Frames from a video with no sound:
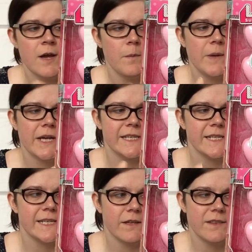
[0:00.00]
because they
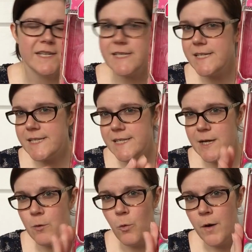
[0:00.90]
sell things like this
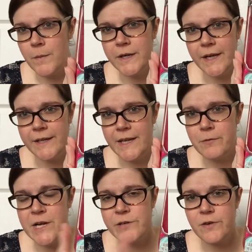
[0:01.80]
at Walmart and they
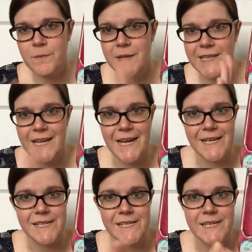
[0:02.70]
range from like the
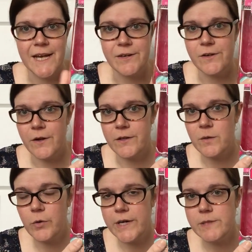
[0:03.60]
$8 to
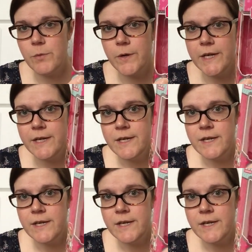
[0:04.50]
$10 price point.